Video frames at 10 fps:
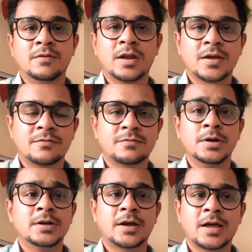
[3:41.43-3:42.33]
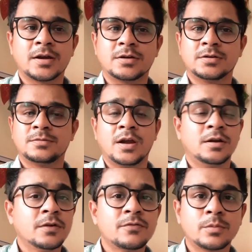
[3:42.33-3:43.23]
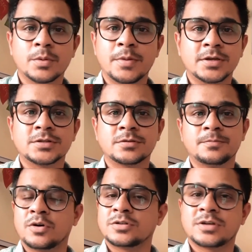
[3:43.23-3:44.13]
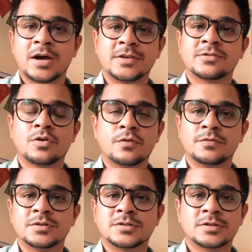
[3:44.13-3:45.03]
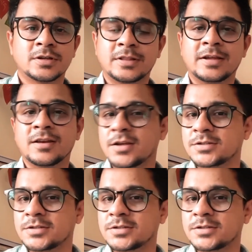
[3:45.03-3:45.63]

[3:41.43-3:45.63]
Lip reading: Live a life, build a character, and learn from the best because IISER offers nothing